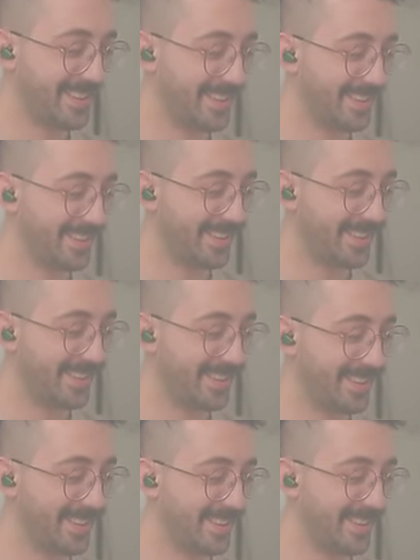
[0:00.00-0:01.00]

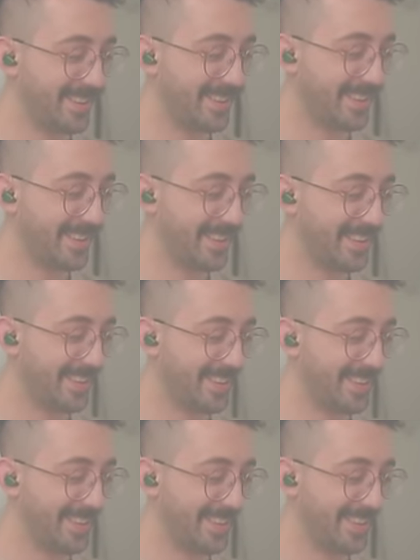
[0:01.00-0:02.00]
(silence)